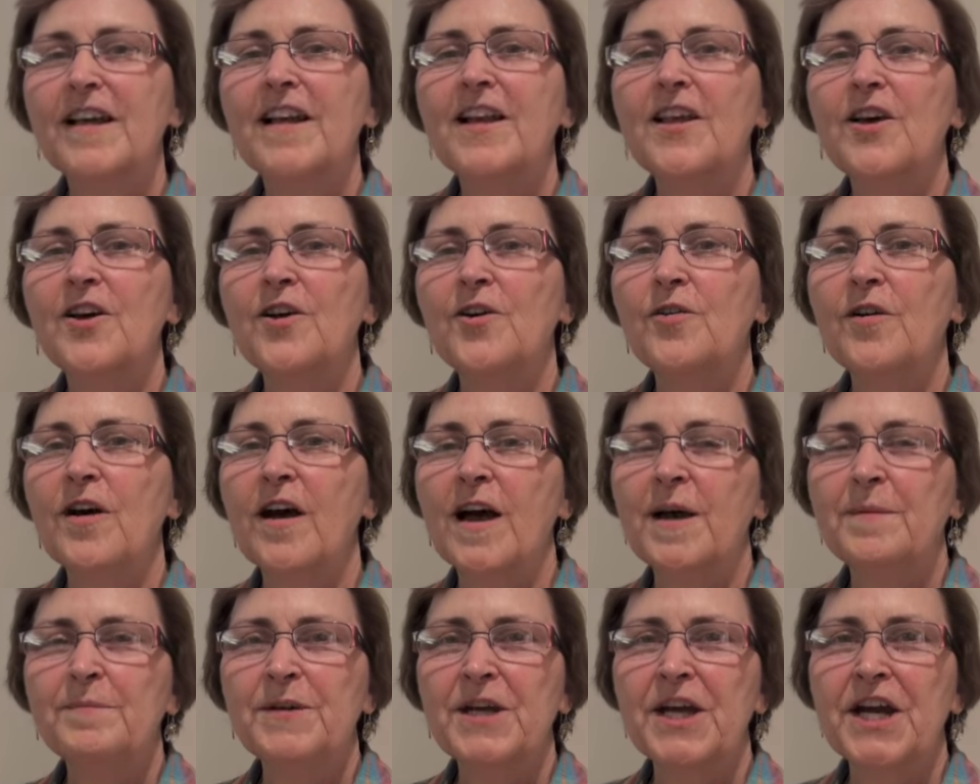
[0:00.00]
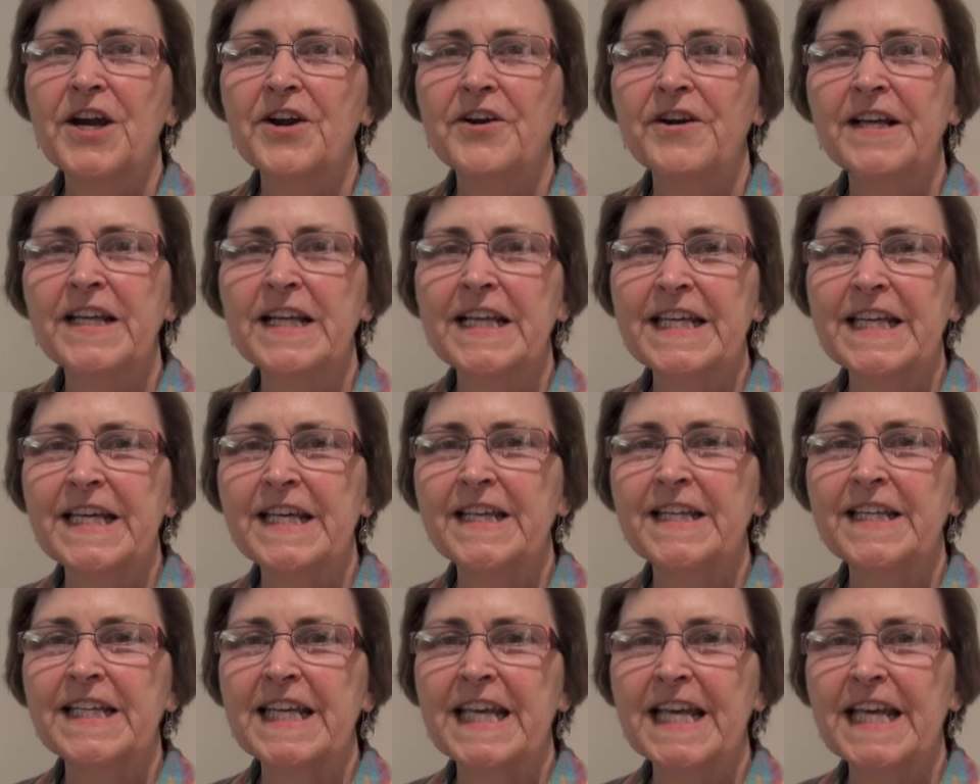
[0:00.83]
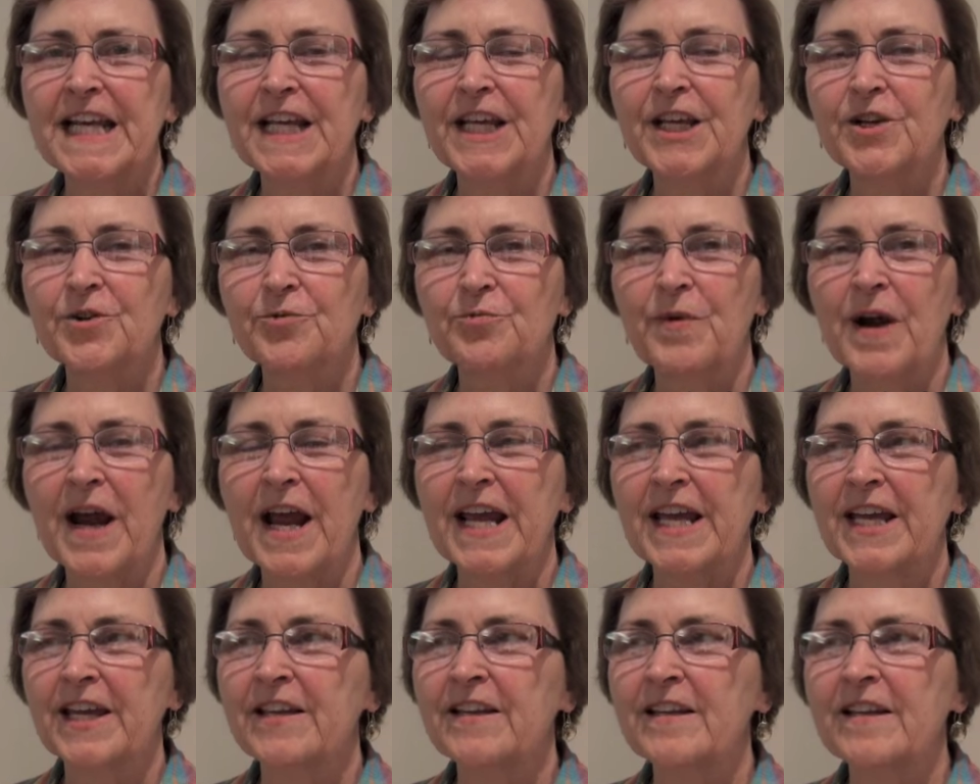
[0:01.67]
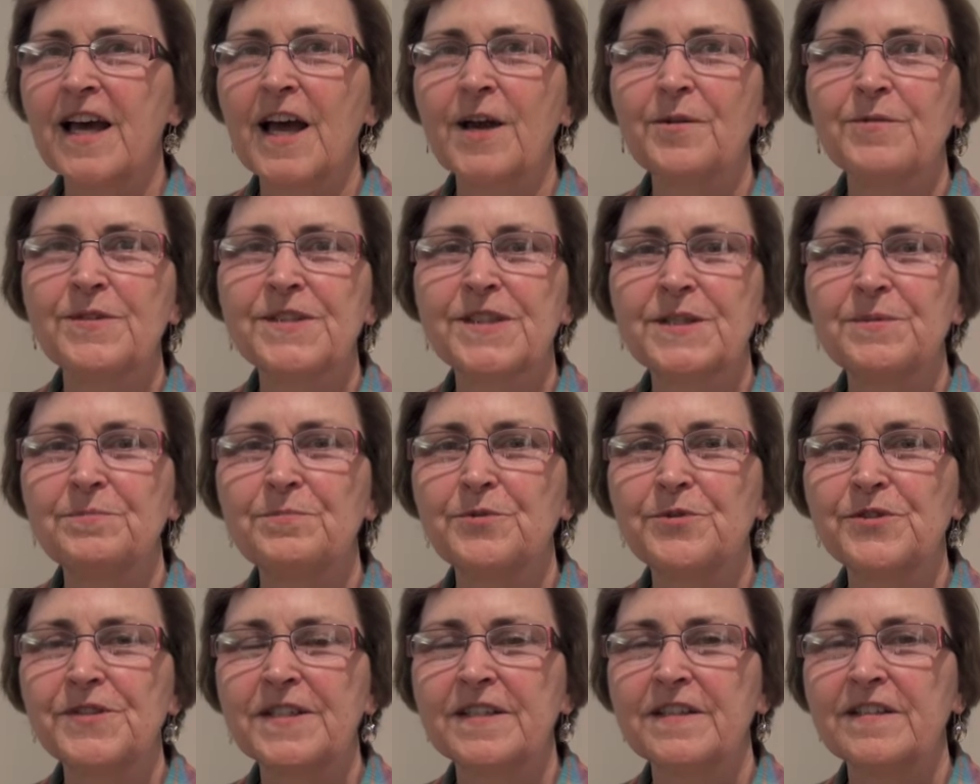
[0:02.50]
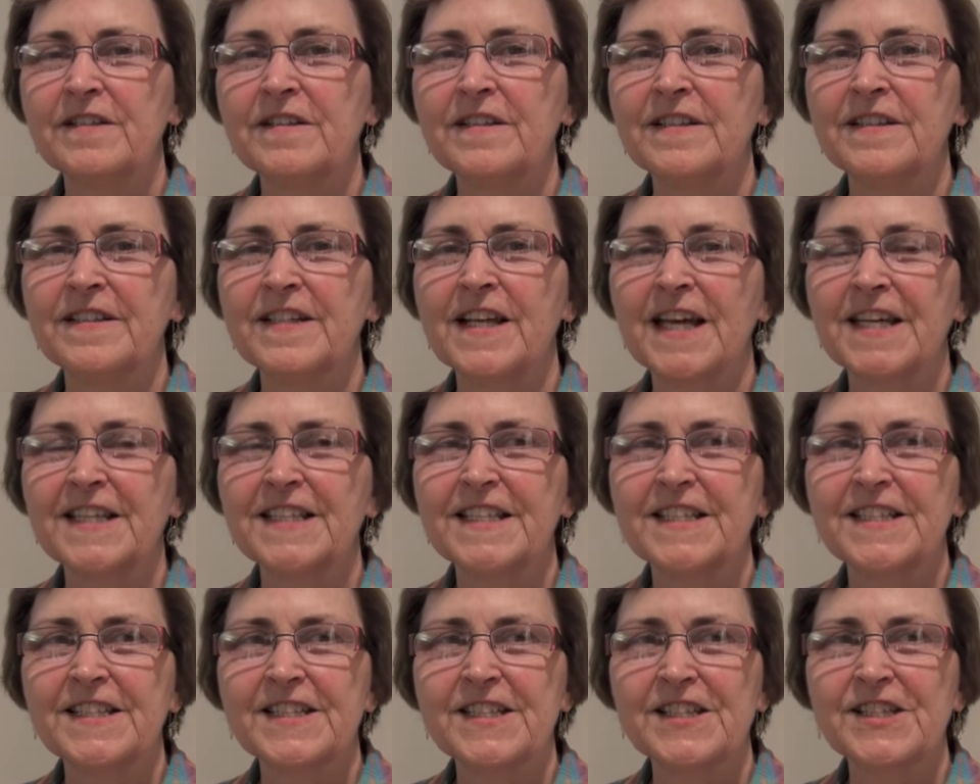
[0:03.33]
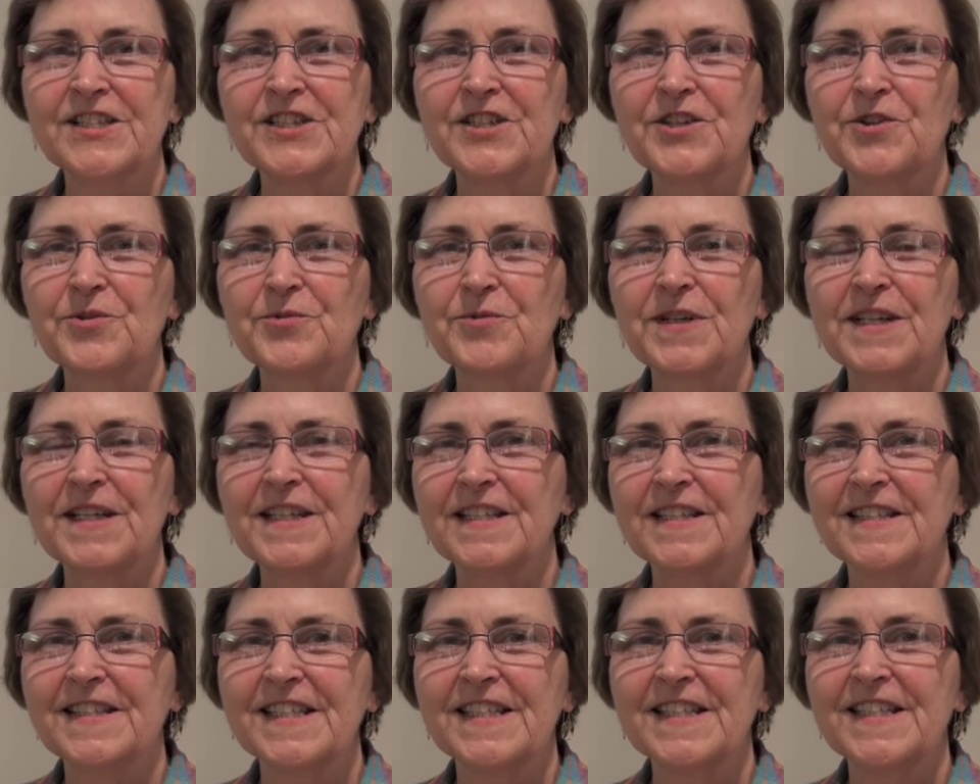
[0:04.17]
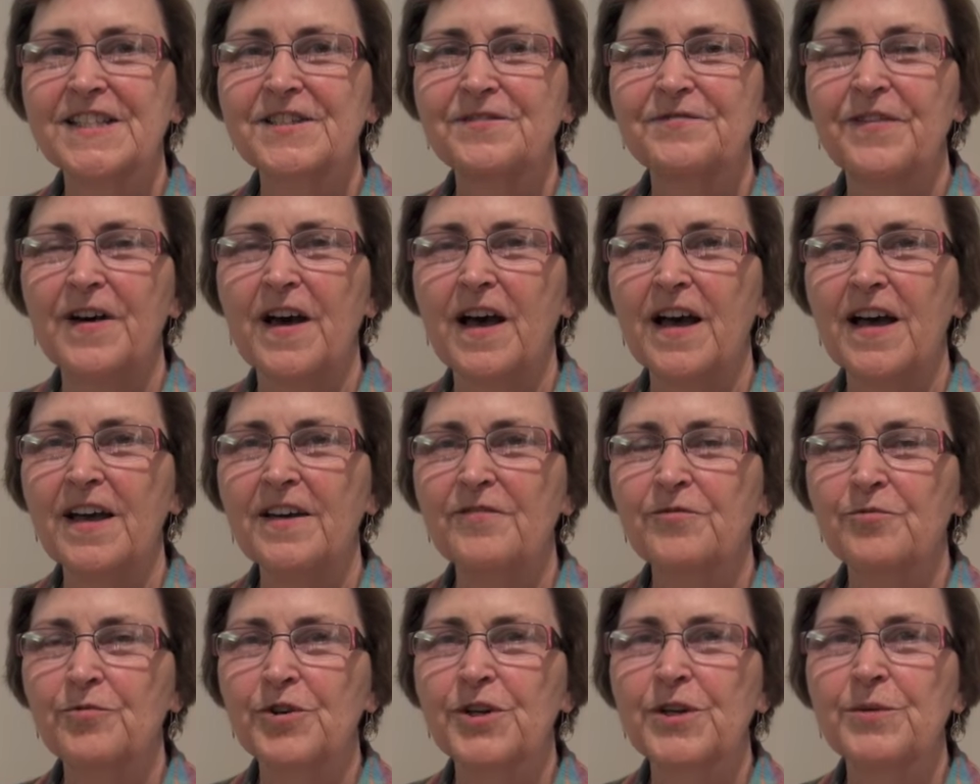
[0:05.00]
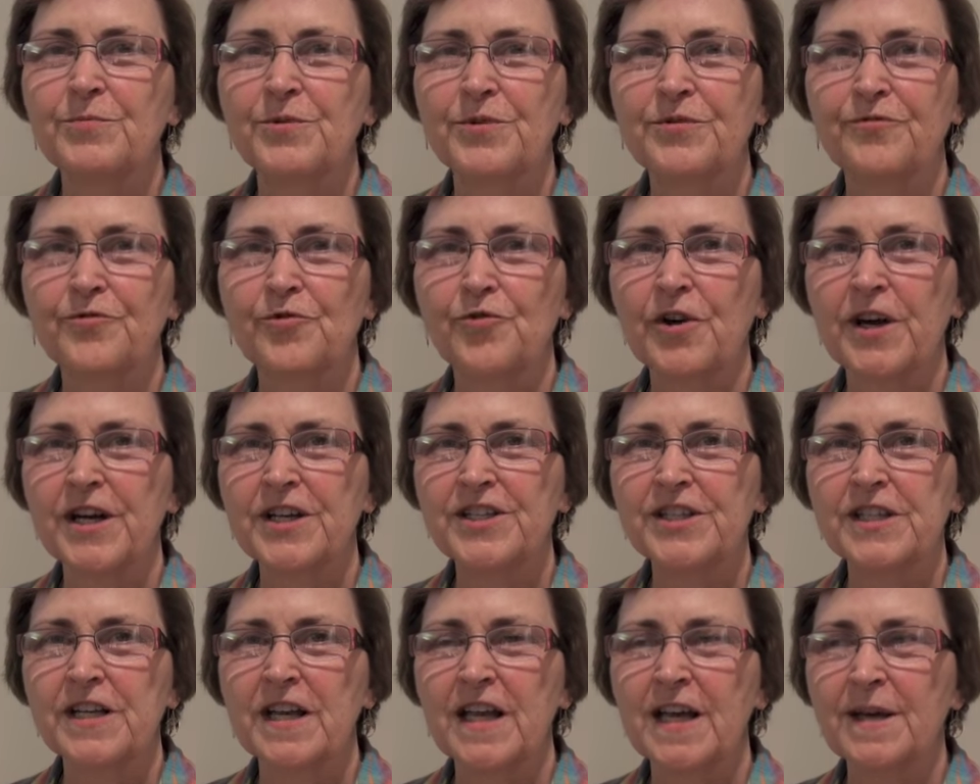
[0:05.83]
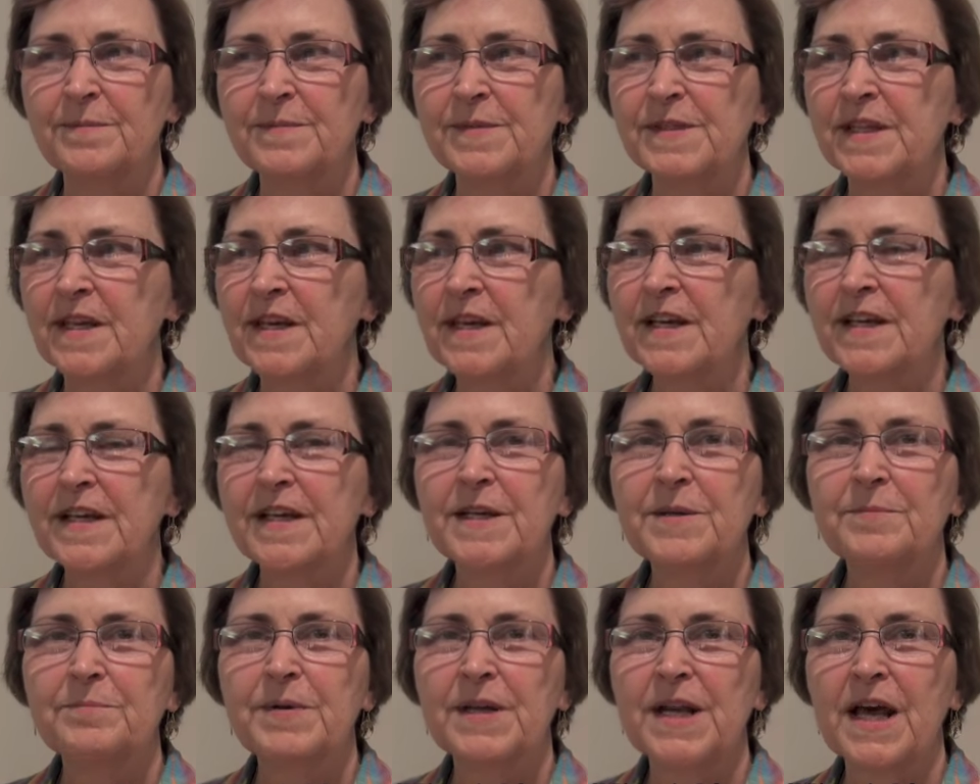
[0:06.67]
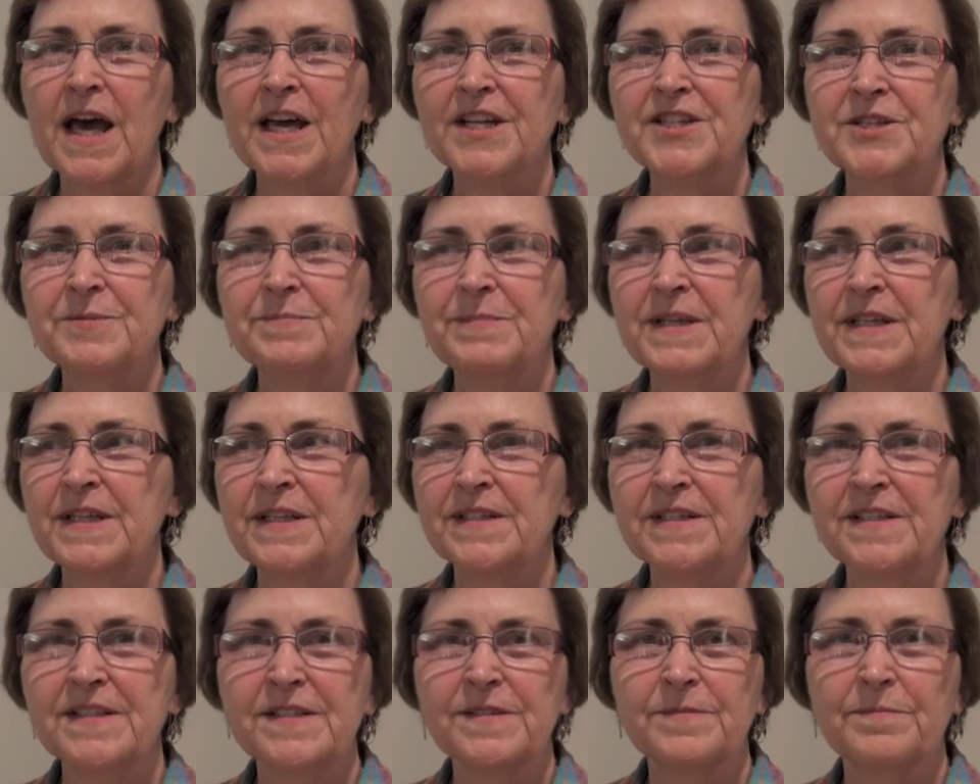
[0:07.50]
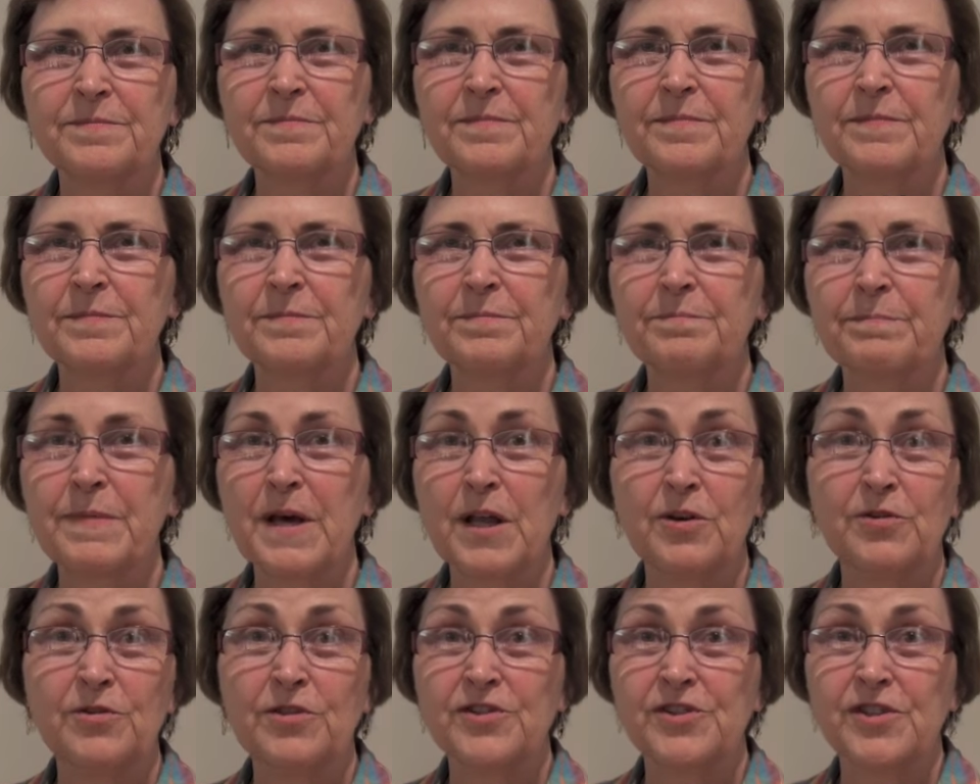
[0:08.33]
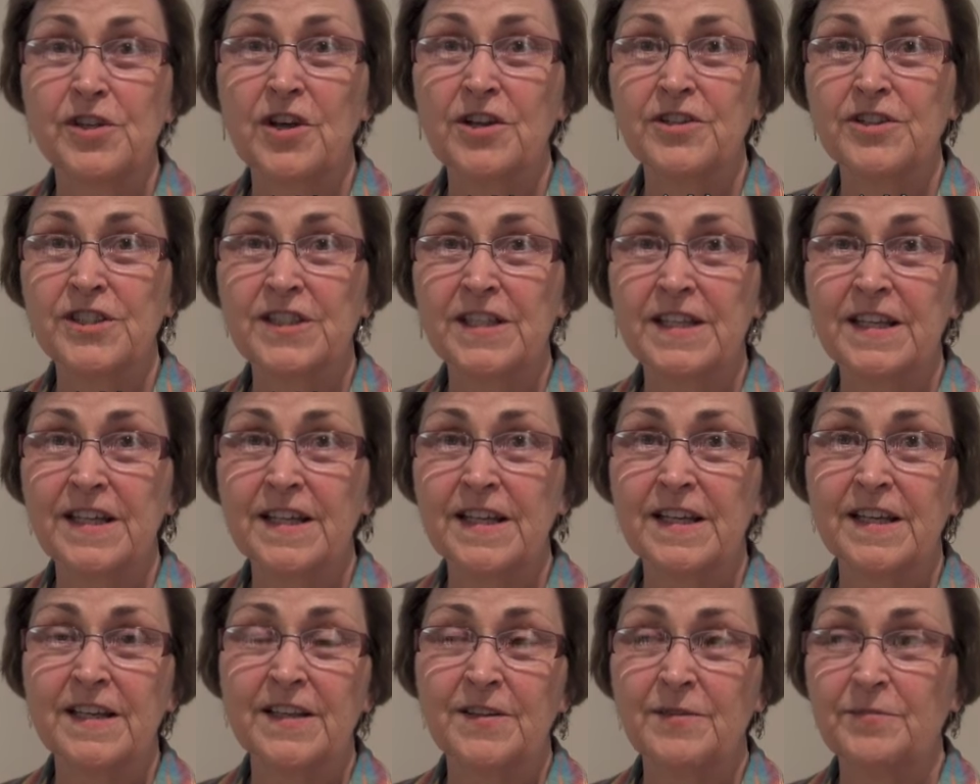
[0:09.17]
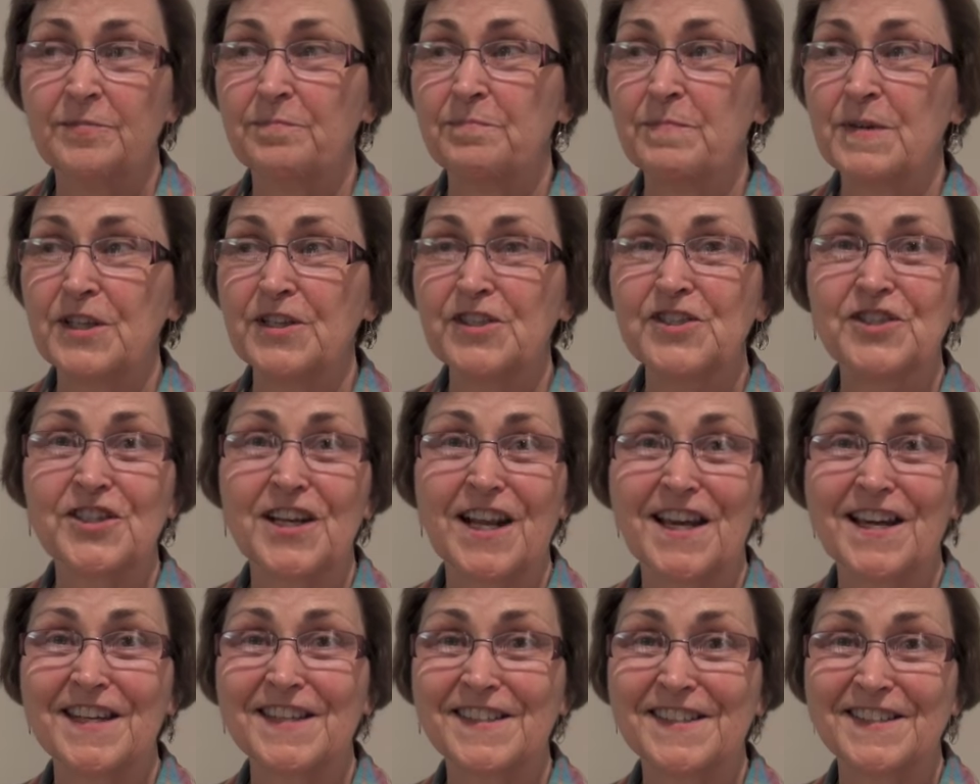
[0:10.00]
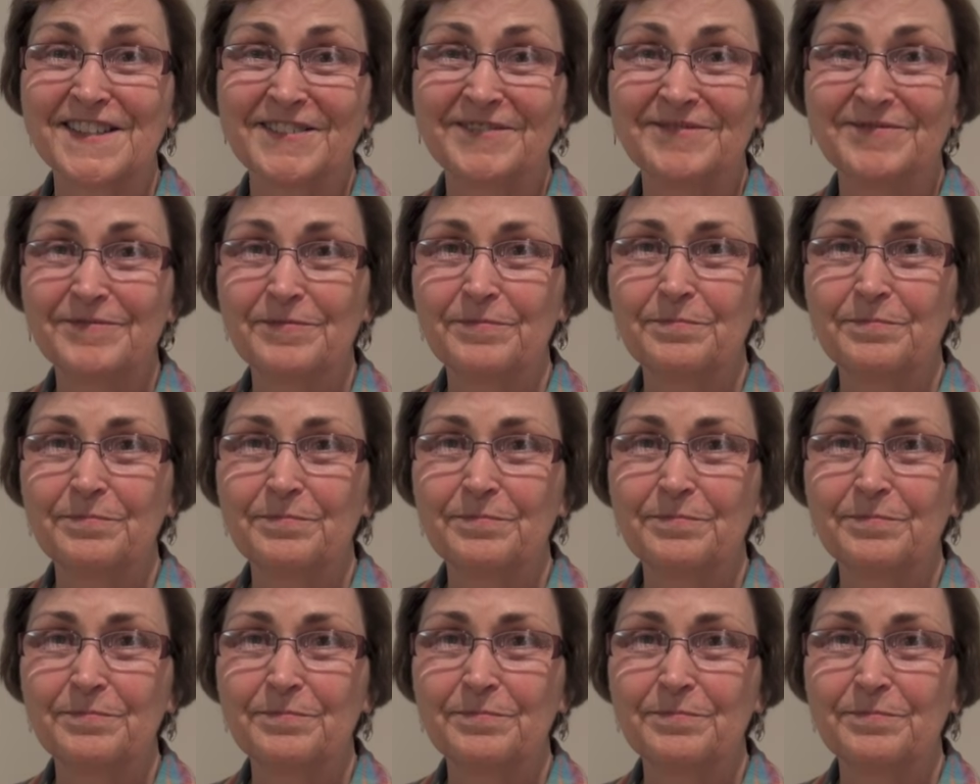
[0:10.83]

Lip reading: Hello, I'm Carolyn Kinnick Rankin. I was in Brazil in 1963 to 65, working with 4-H clubs in Paragi, Minas, Belo Horizonte, Minas Gerais.